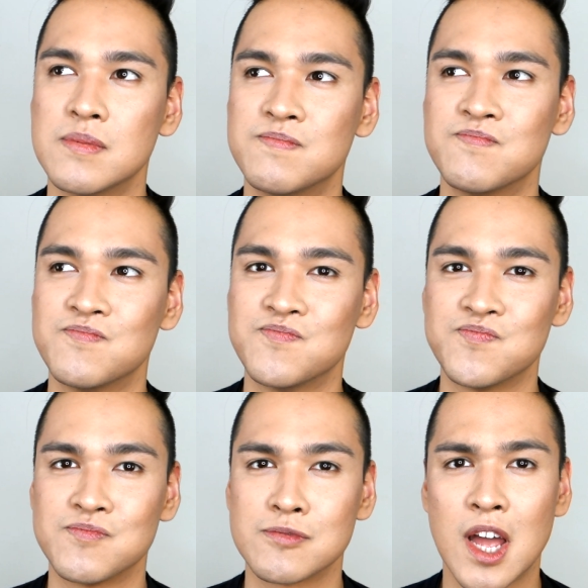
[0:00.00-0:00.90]

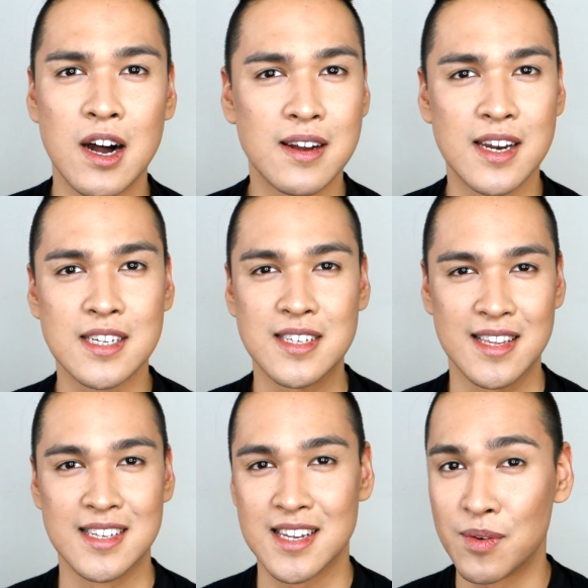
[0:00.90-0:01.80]
how can I say
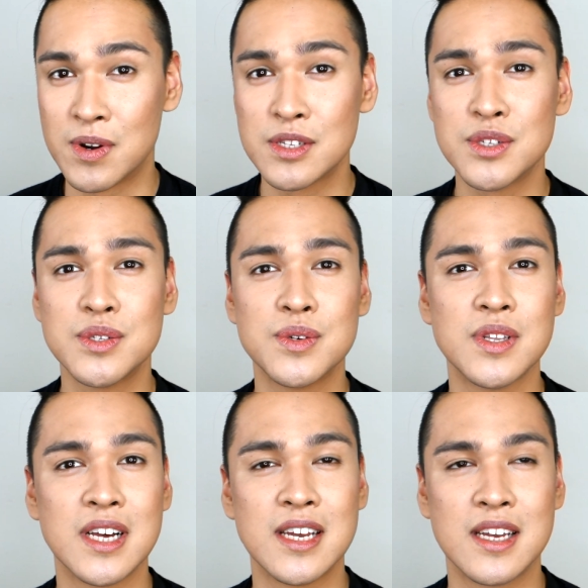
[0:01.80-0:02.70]
this? I wanted to do
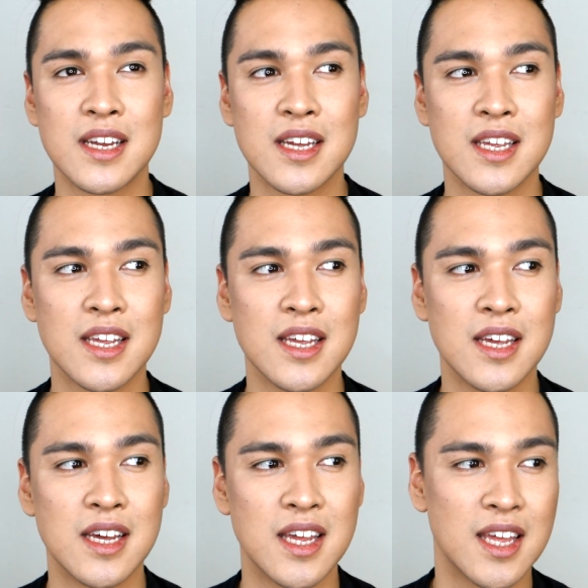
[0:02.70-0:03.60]
like
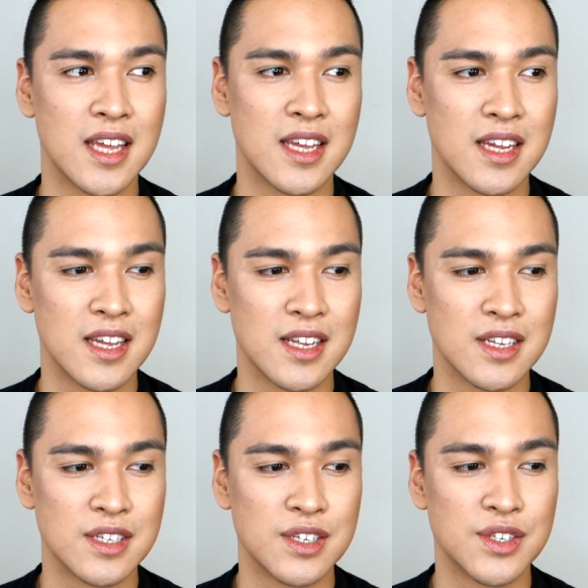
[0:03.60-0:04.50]
a
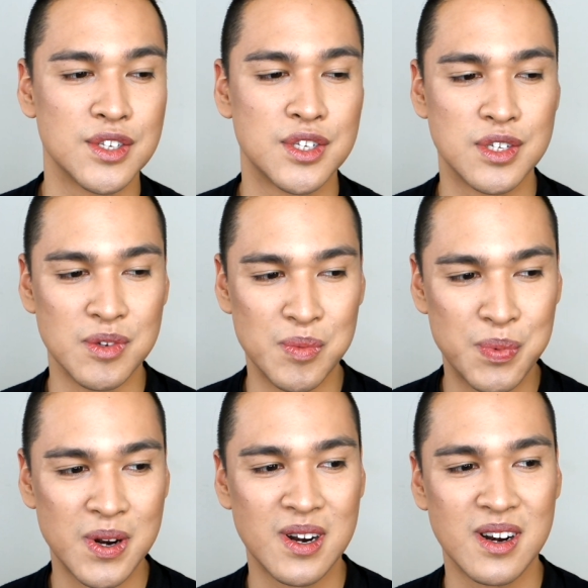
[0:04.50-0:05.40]

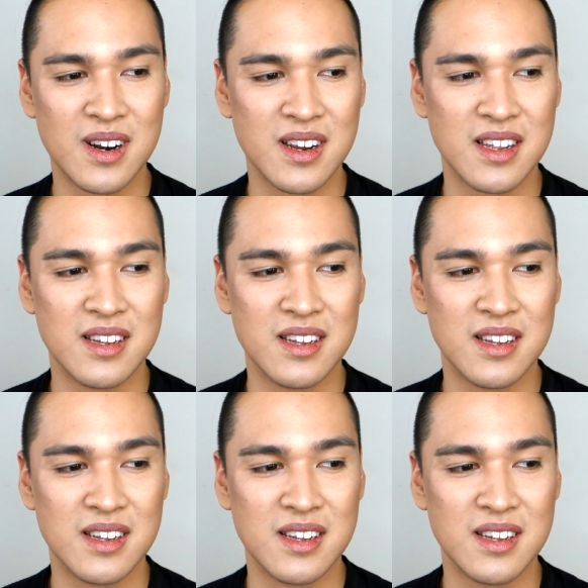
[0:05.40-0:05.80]
super,